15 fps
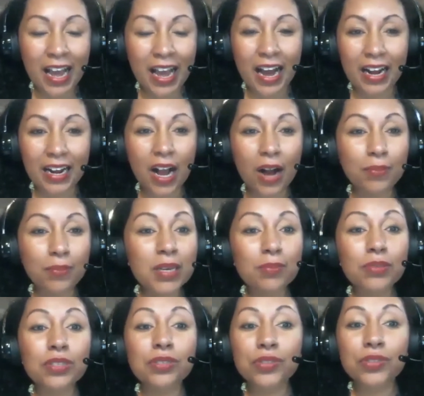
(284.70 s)
comes up
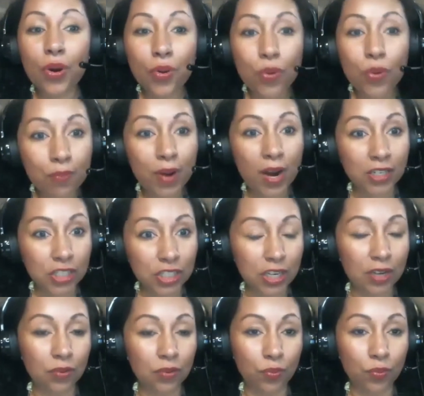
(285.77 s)
so much
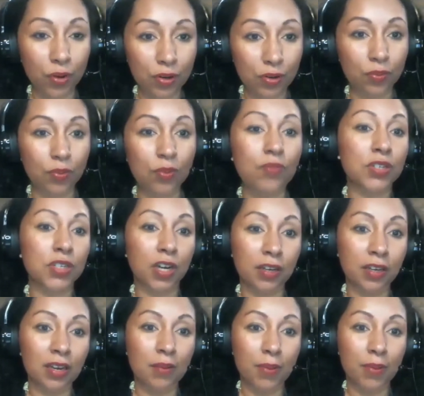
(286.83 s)
in work when we're
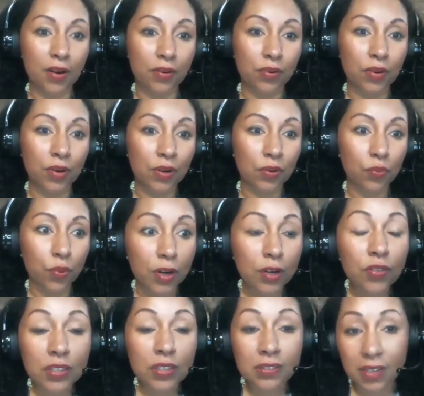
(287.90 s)
talking about work
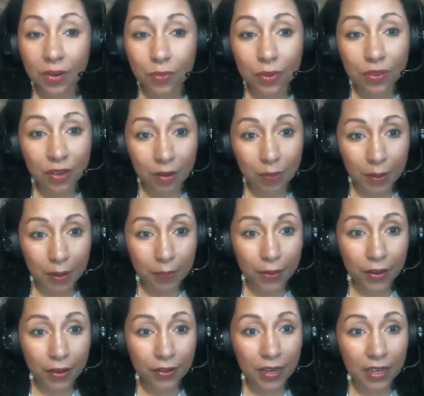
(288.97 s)
that's done with young
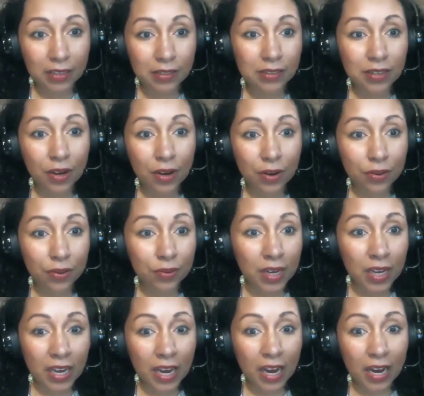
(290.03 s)
people. And so
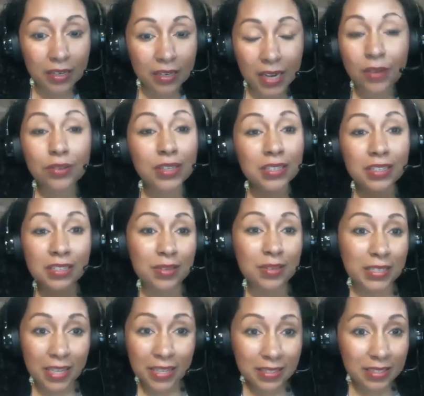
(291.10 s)
not only does it
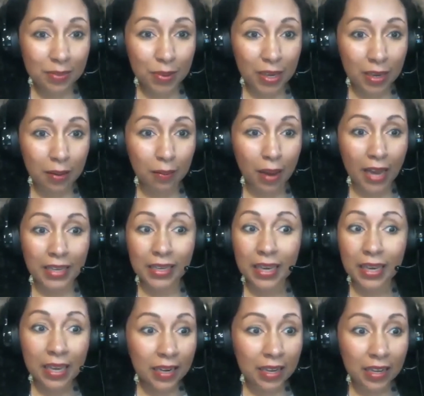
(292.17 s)
make sense to me, I
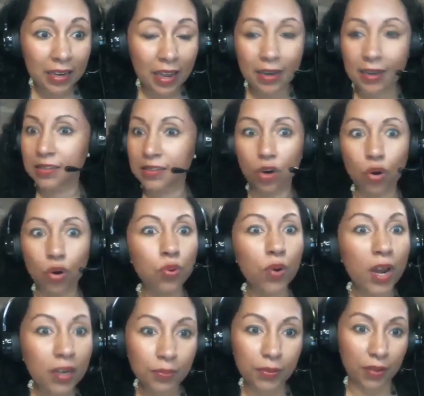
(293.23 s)
get it, and it's
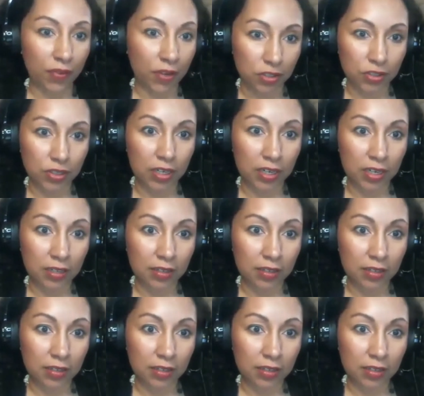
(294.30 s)
incredibly frustrating.